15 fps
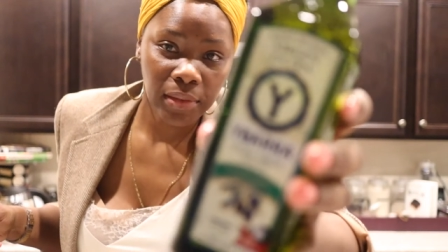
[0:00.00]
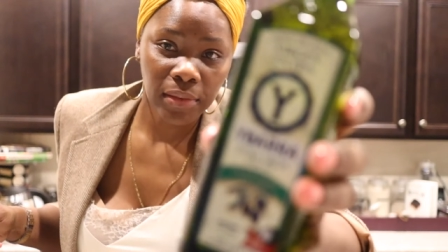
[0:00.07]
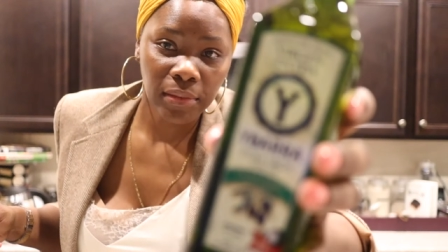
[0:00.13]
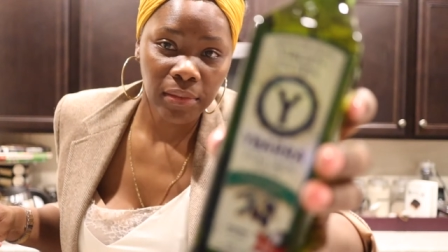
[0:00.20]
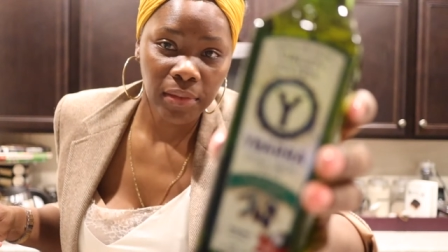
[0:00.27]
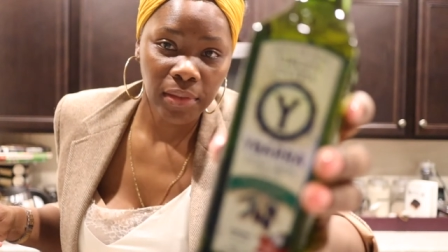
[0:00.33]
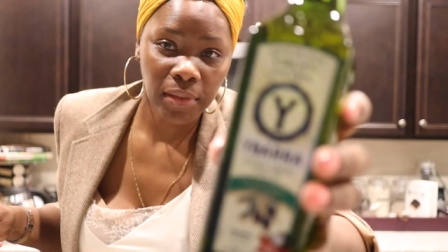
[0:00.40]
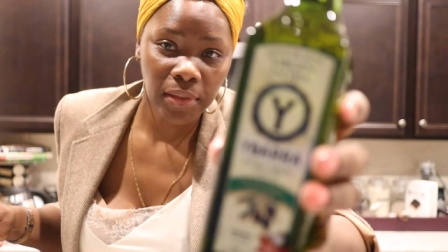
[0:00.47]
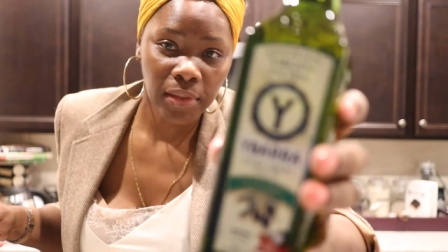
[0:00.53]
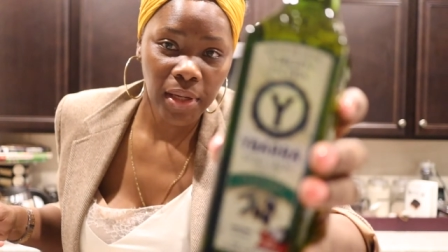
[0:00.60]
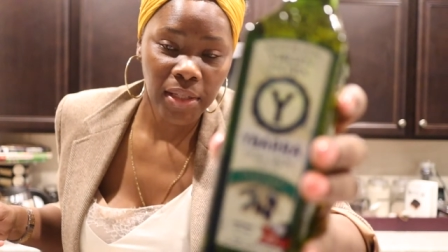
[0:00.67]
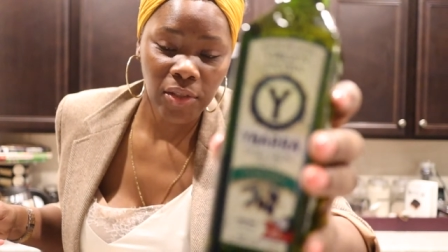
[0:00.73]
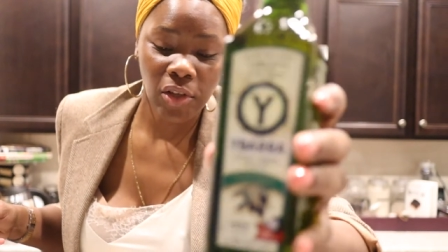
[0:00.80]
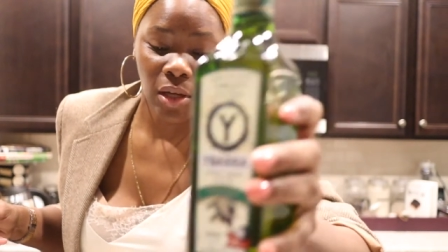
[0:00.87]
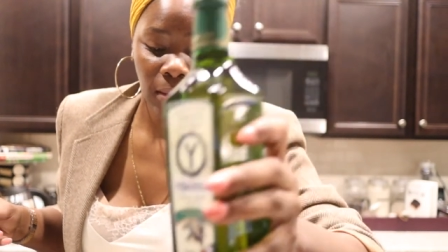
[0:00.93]
know. You
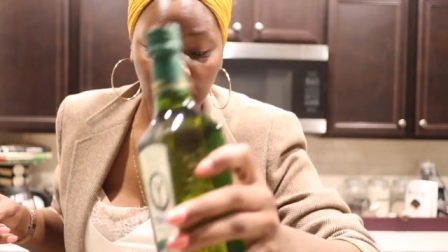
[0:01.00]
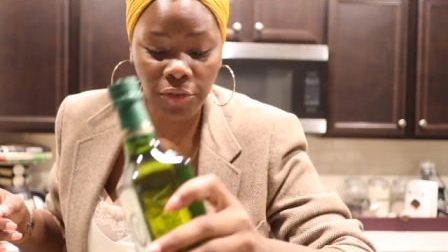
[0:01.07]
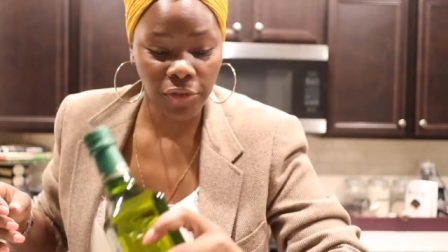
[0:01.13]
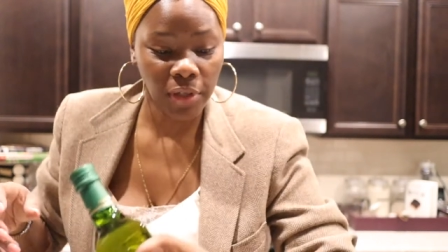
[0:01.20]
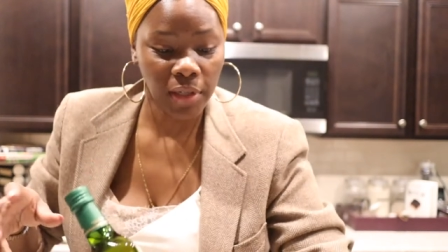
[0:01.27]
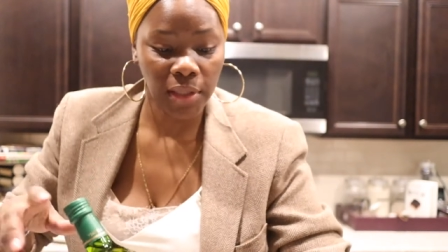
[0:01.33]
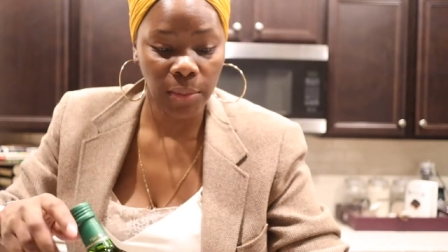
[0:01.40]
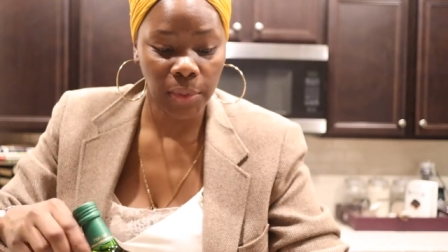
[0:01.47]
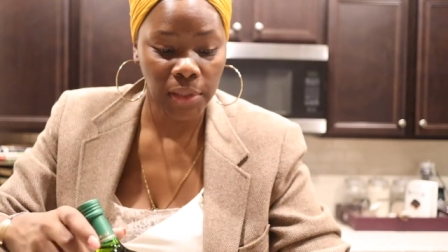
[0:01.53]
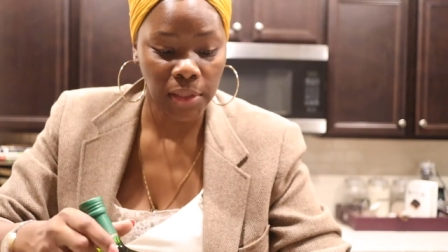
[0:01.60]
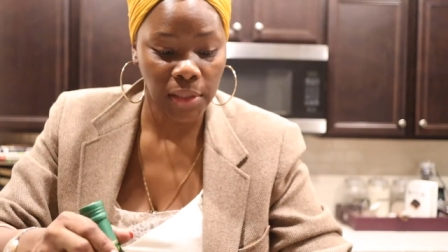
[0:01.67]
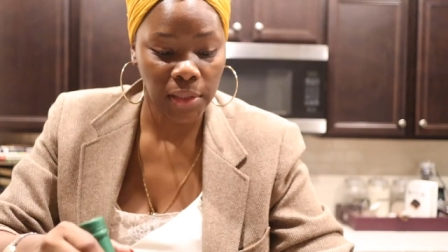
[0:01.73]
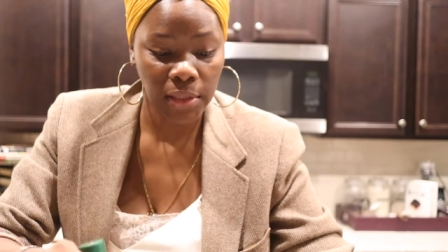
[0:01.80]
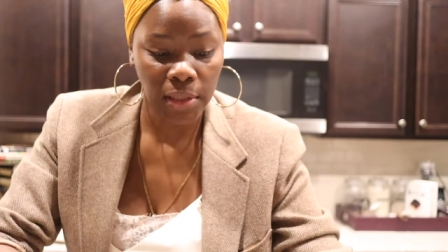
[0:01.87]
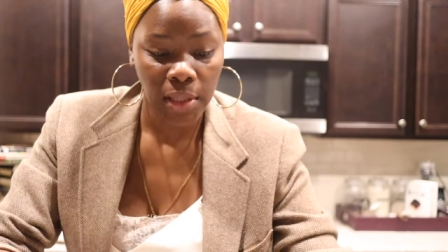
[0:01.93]
guys know I'm struggling with
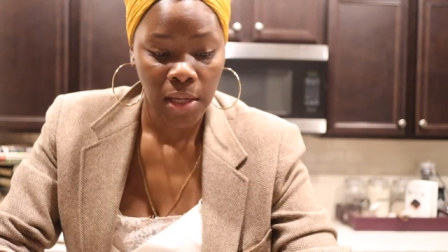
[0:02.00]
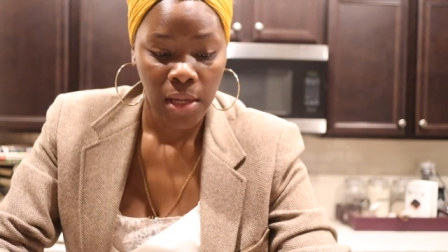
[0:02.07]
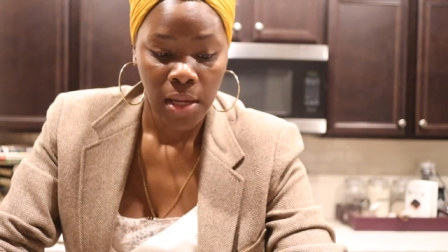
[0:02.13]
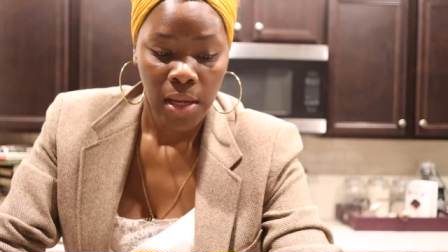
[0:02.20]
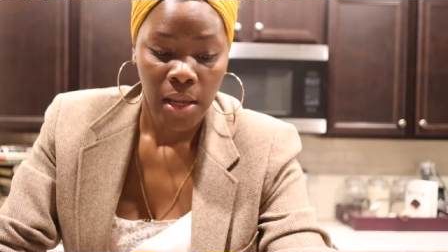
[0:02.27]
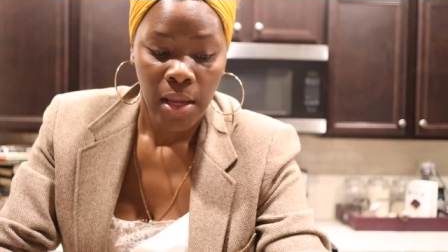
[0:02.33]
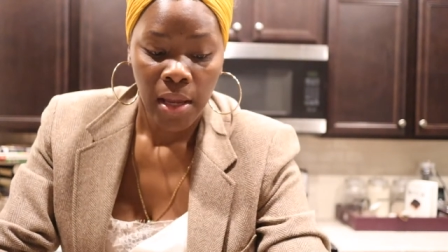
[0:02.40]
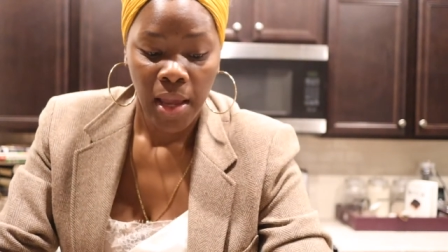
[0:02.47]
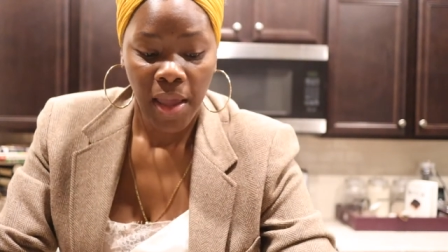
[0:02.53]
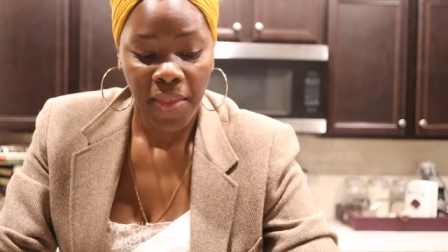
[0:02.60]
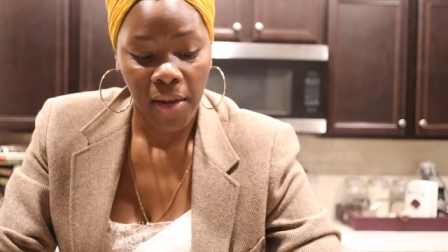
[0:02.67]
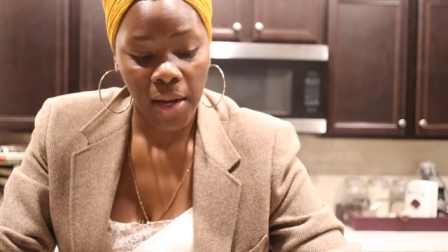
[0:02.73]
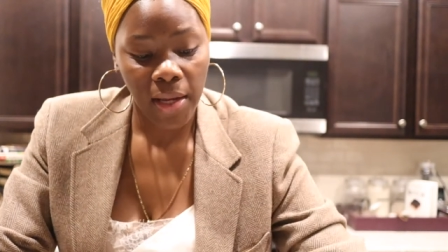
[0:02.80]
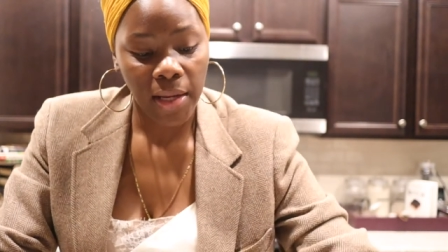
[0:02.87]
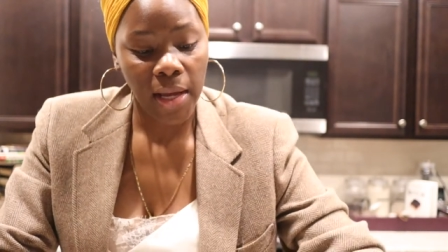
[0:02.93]
this. And
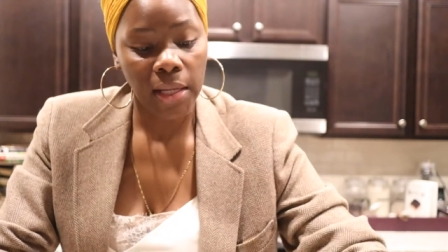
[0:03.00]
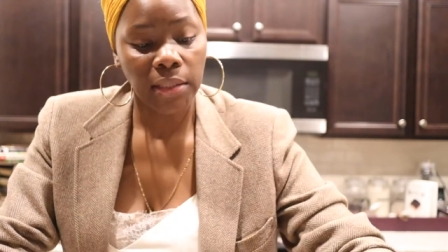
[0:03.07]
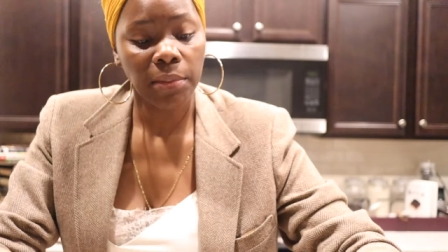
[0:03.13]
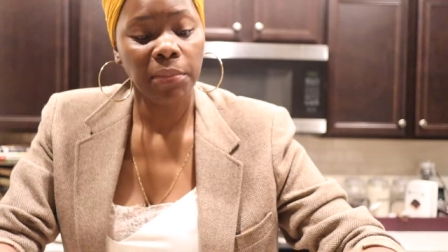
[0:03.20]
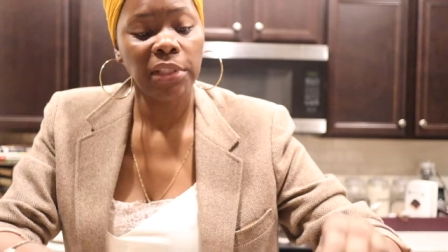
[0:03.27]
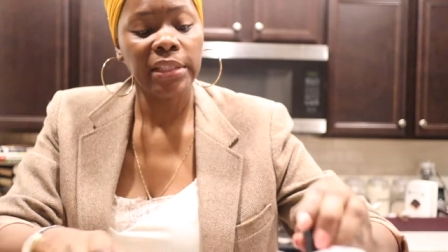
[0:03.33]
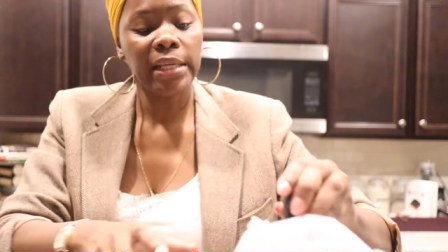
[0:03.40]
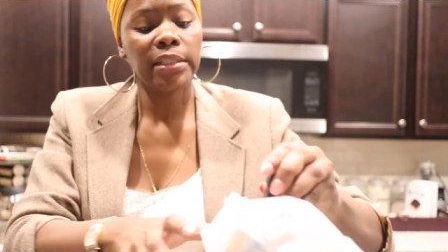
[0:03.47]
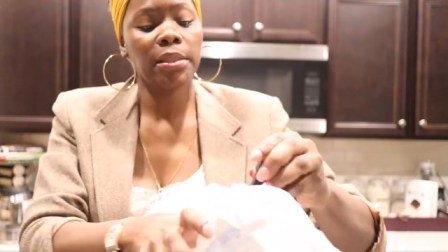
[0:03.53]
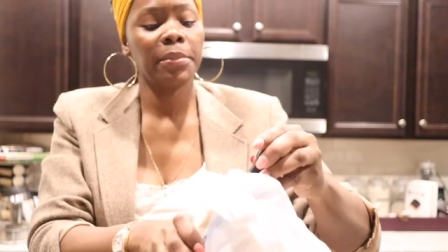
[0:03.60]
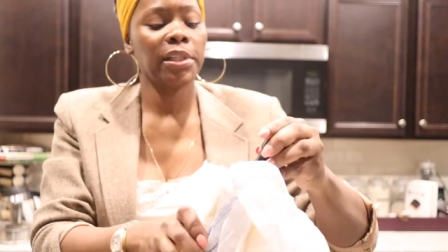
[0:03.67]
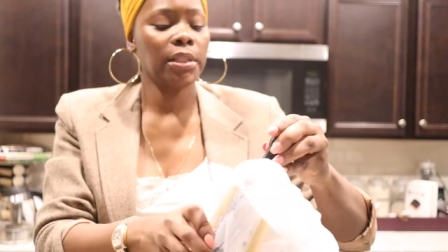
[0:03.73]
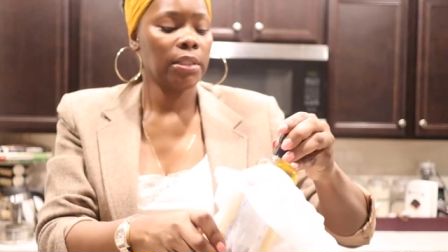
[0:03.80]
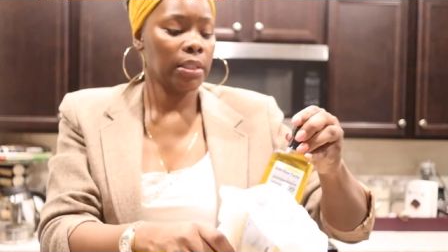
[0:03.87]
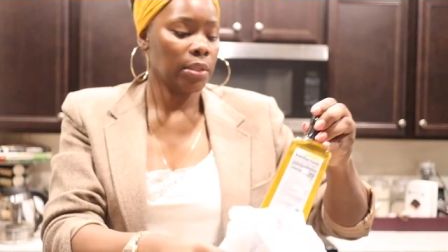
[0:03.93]
then I got some
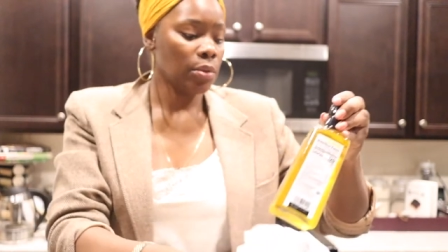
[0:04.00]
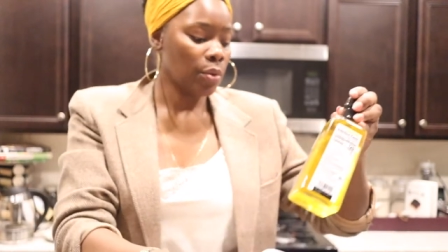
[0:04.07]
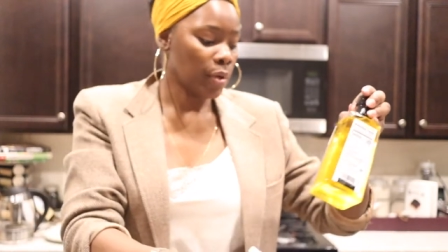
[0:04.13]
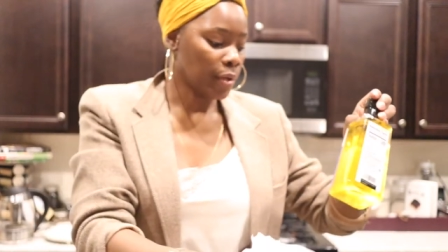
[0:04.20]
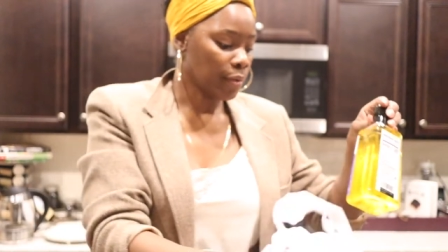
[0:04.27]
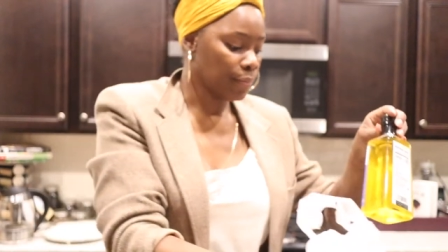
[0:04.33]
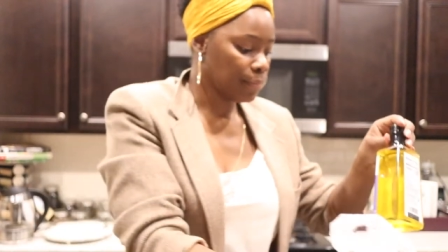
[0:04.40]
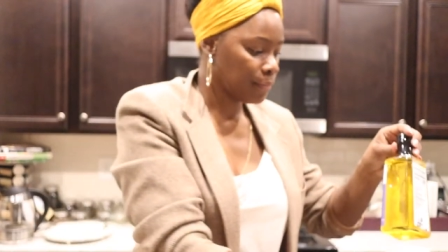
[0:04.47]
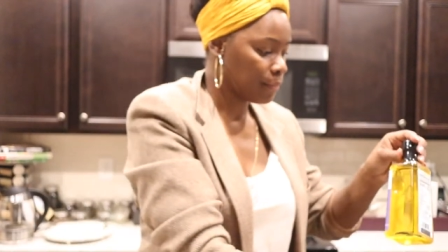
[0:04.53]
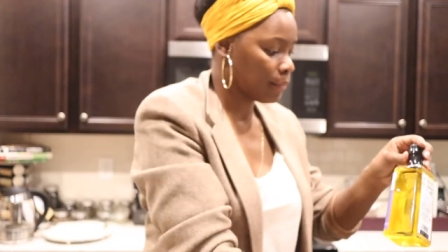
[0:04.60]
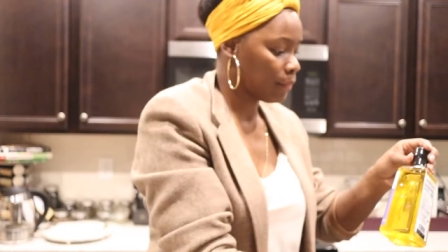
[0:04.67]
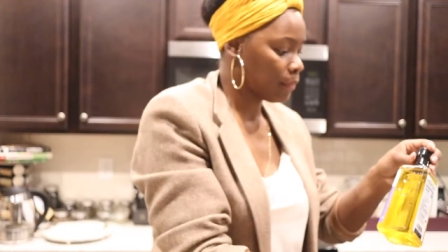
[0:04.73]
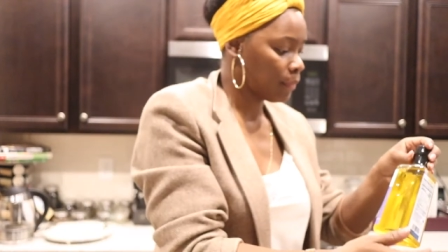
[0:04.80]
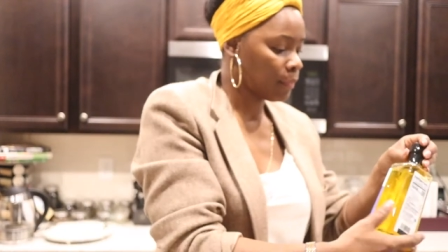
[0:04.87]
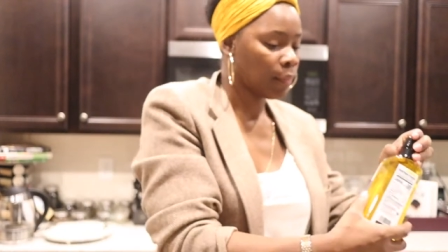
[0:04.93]
sesame seed
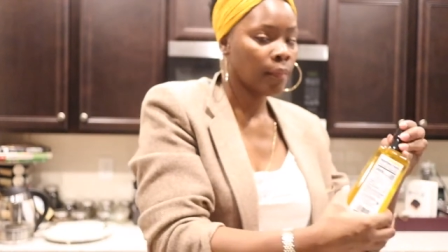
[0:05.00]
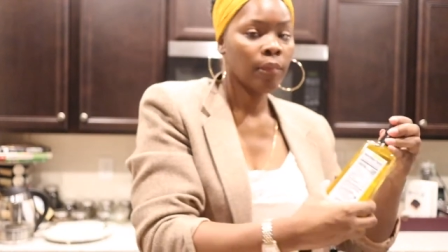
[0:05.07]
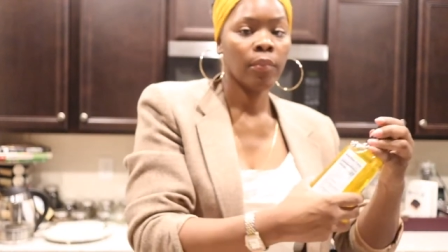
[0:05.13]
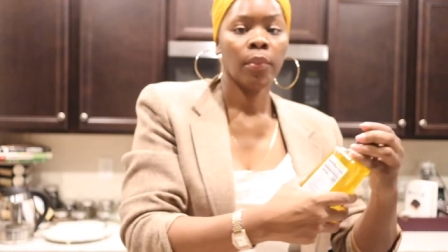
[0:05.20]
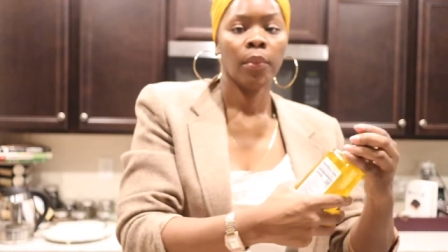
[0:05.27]
oil,